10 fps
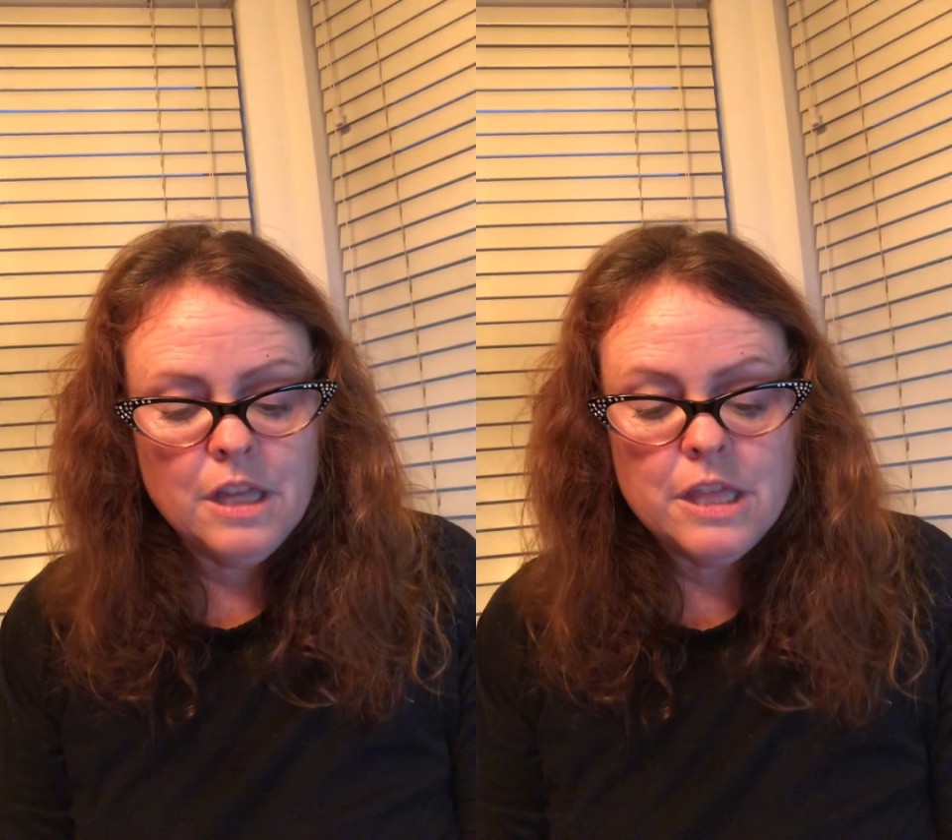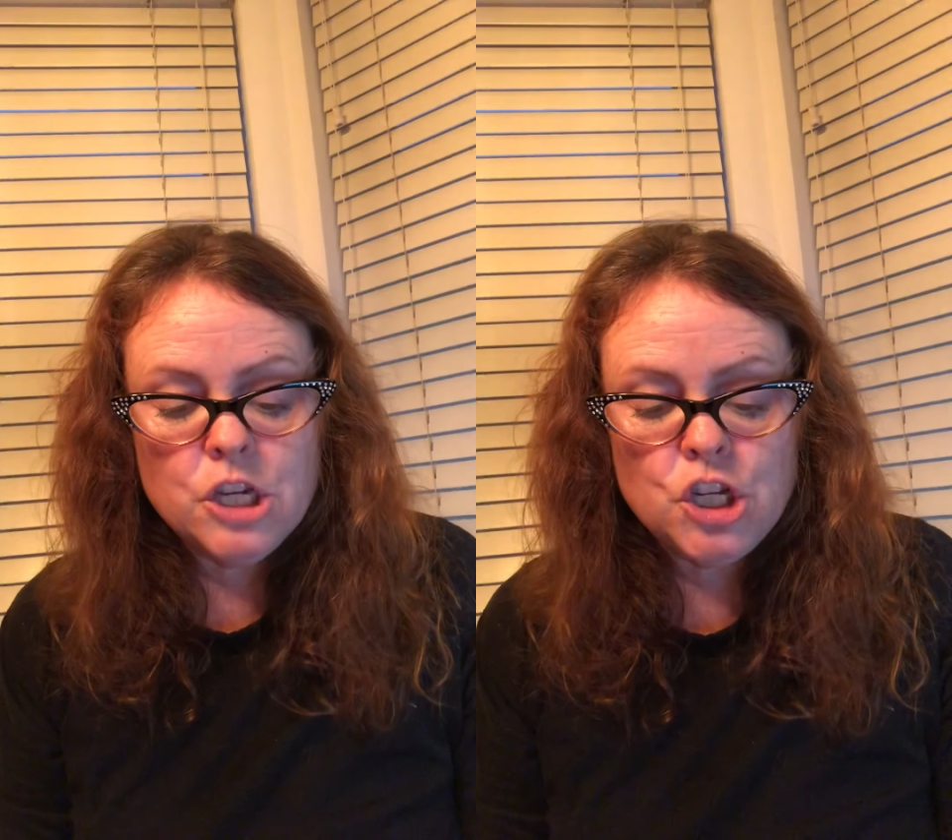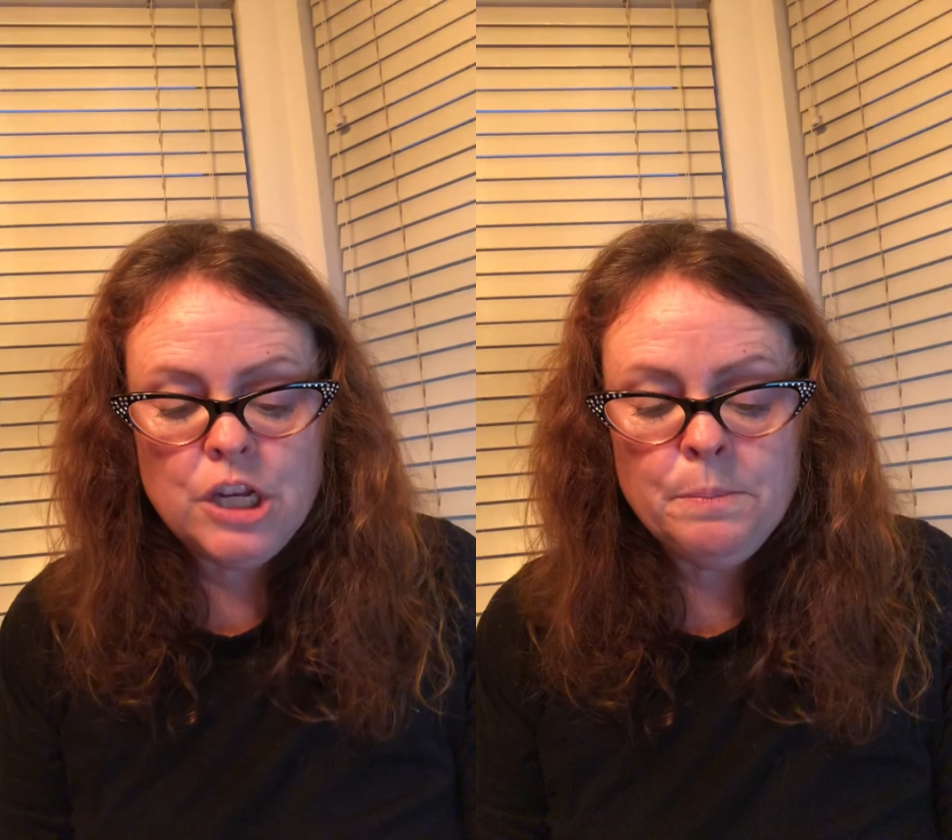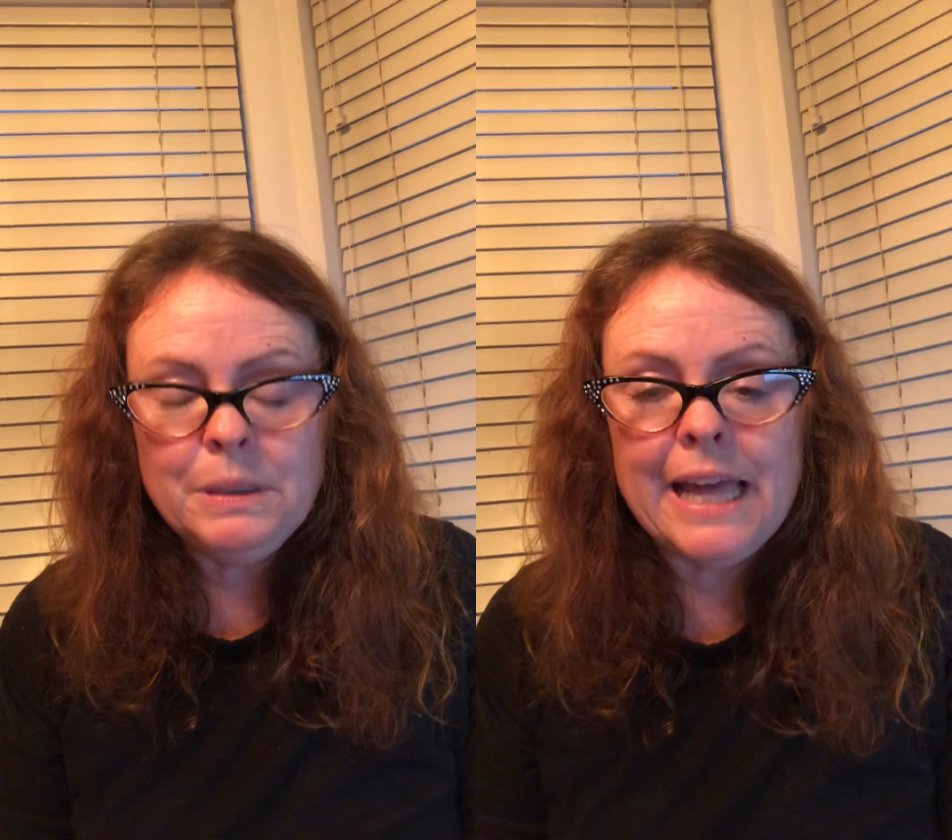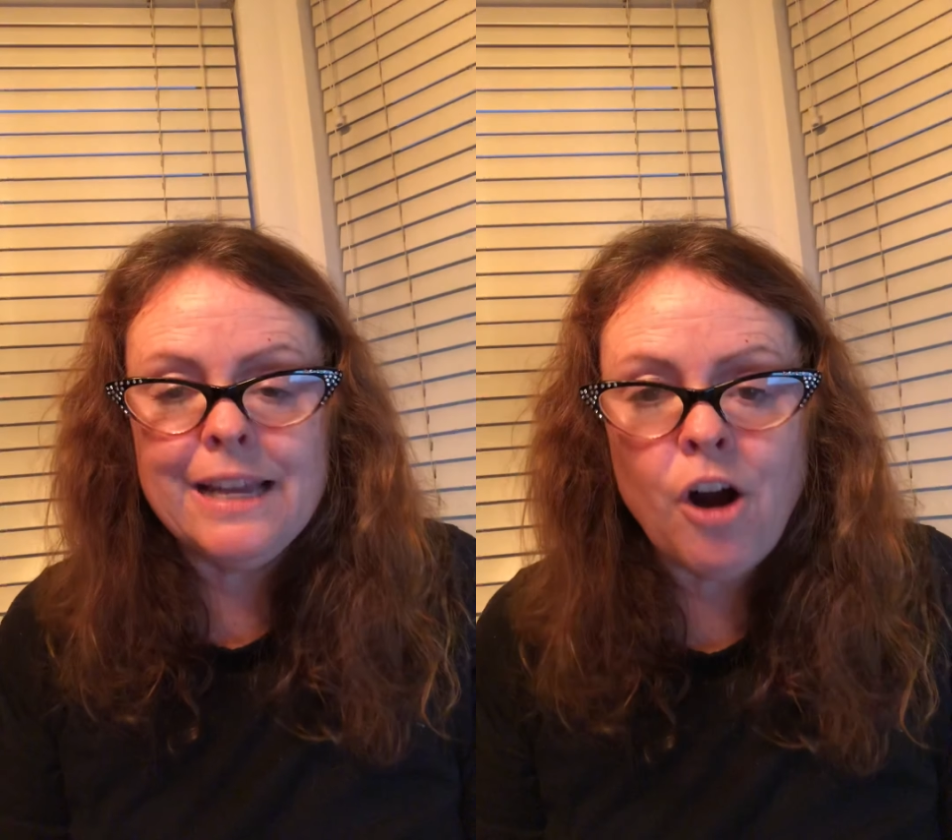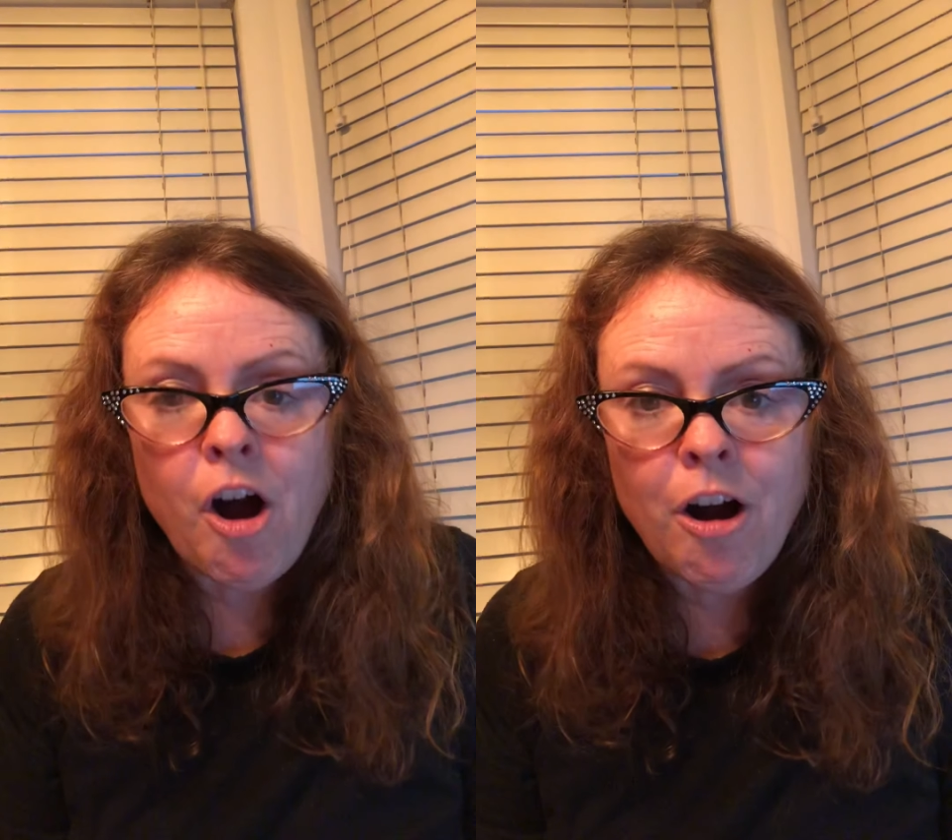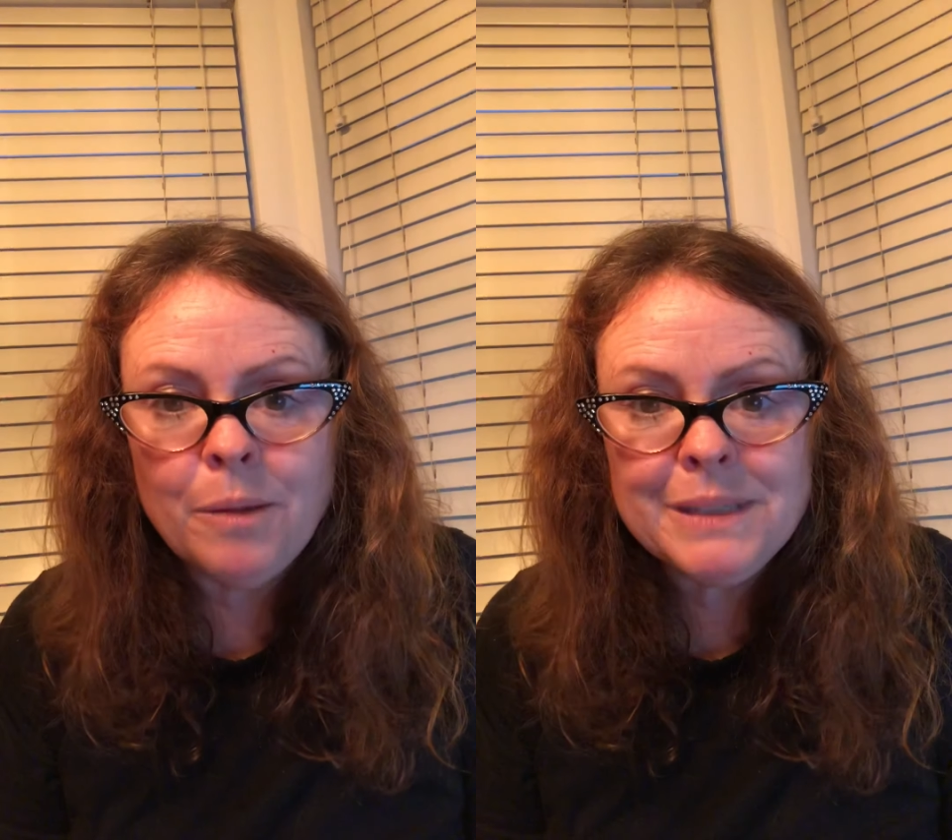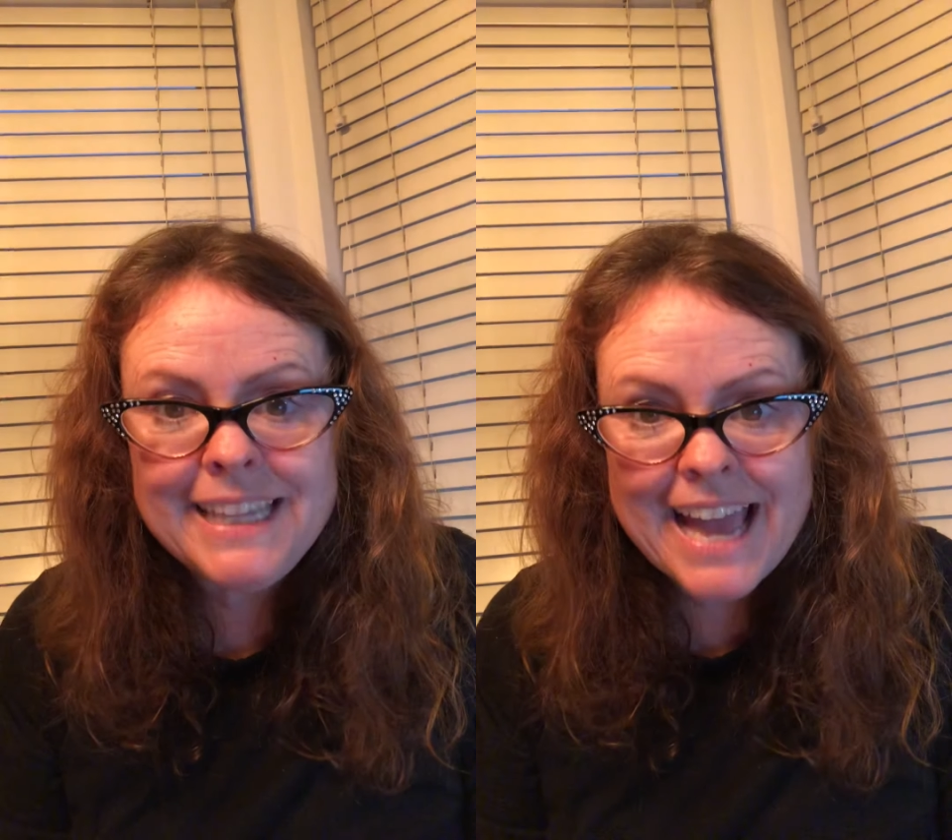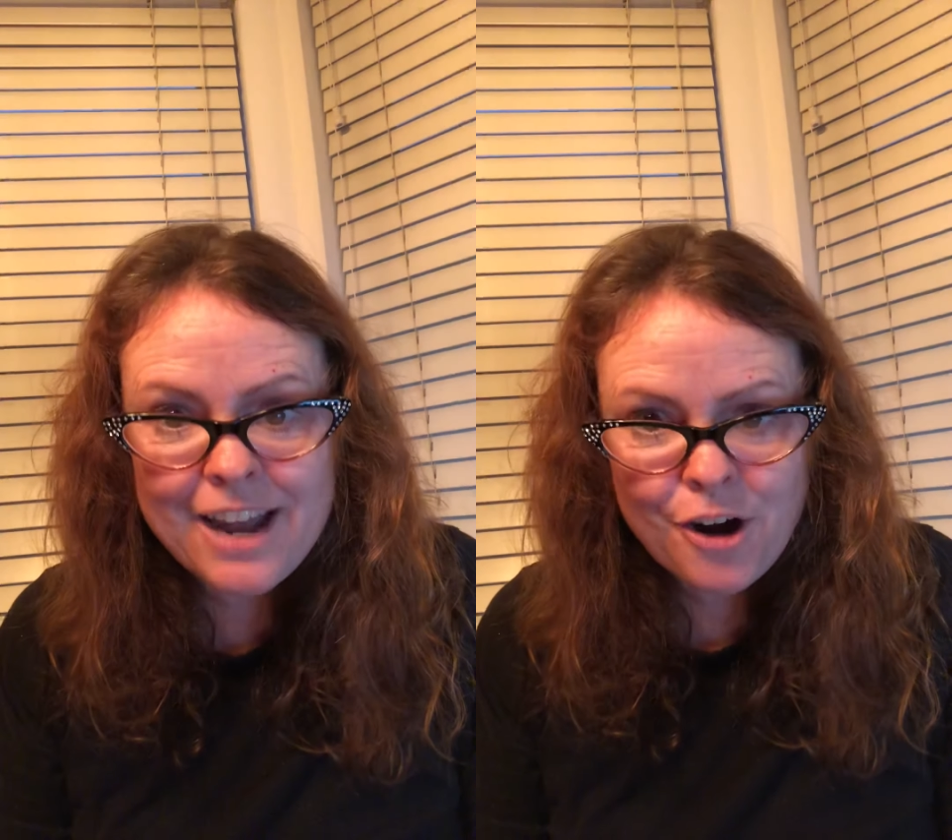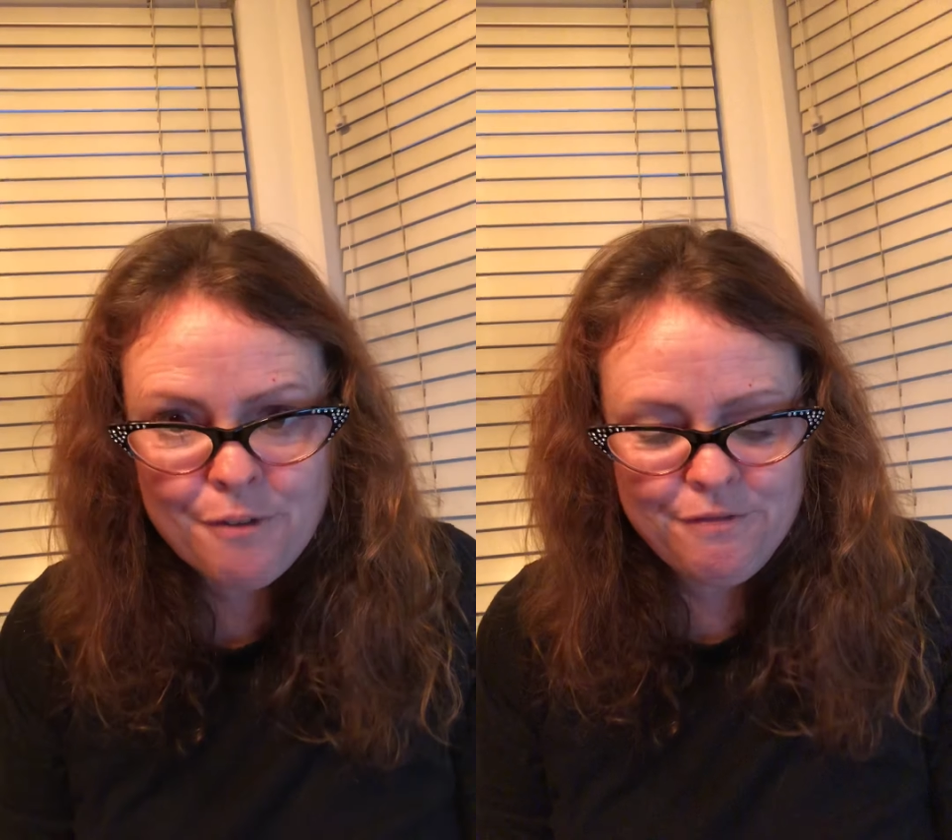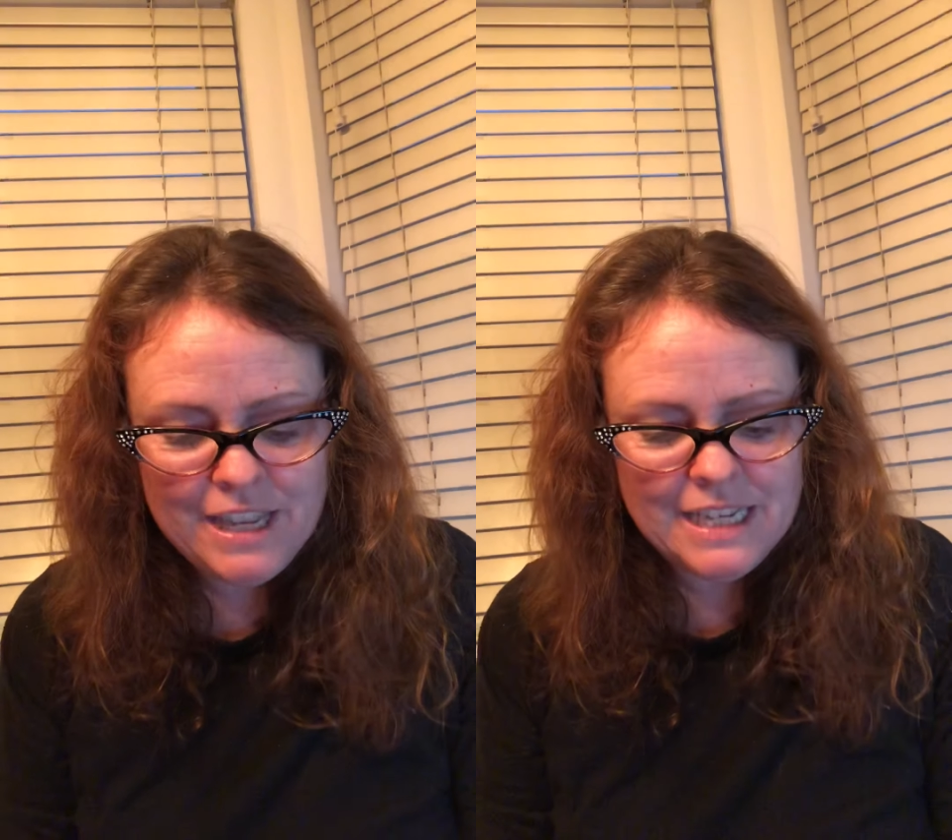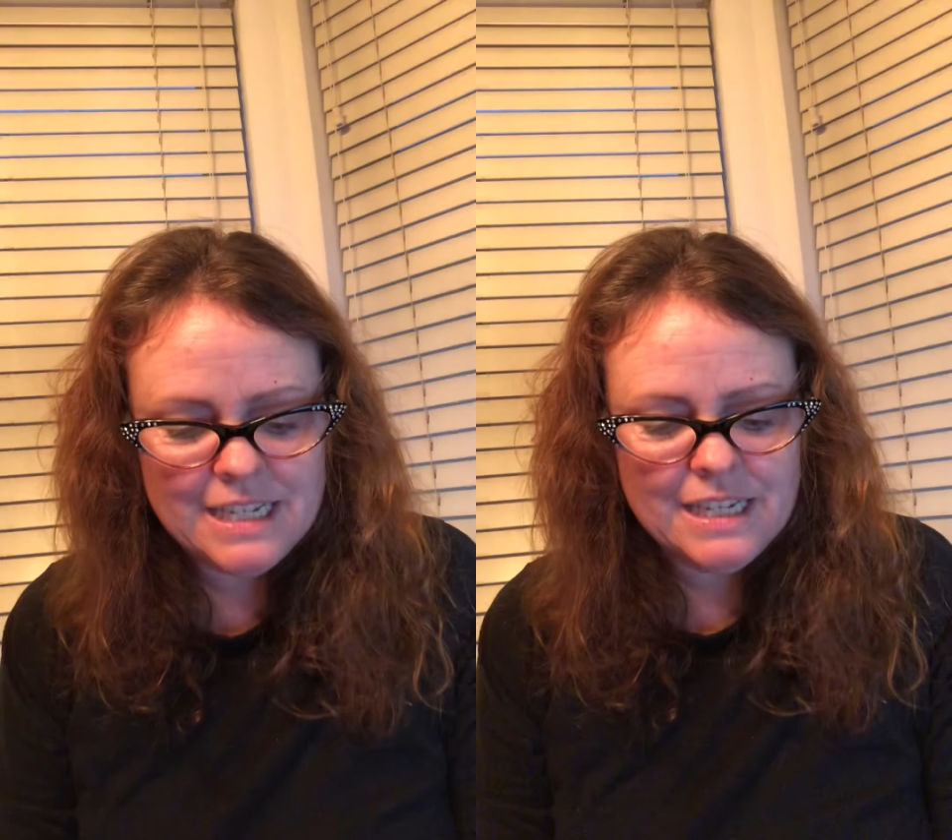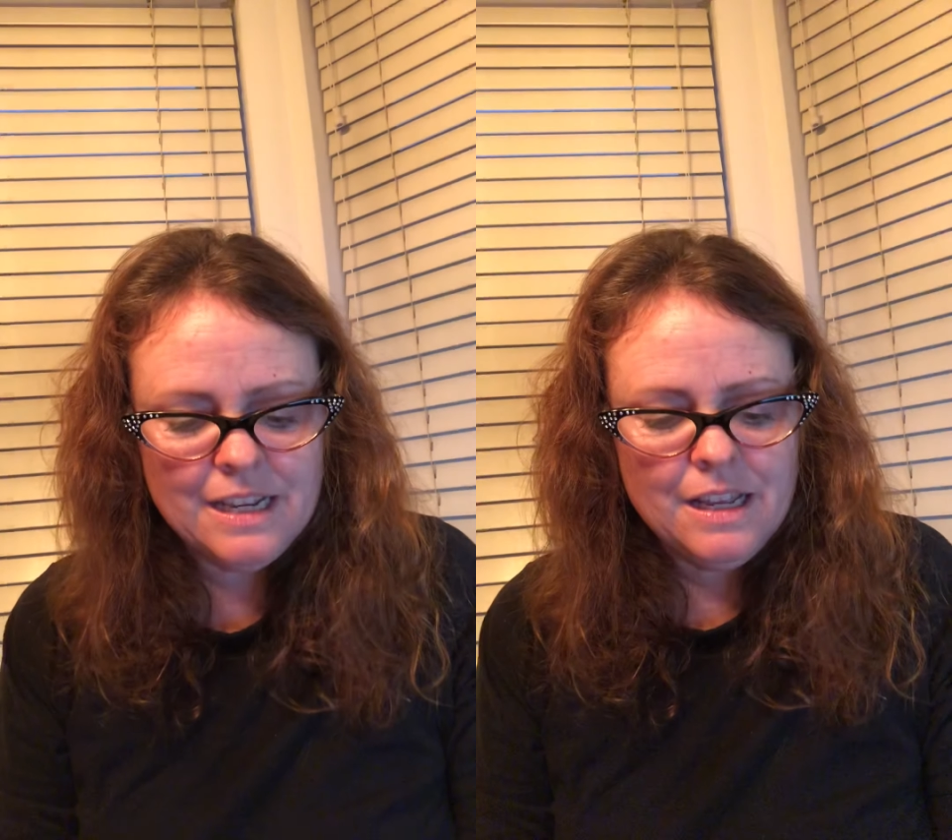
The sheep lay calmly at her feet.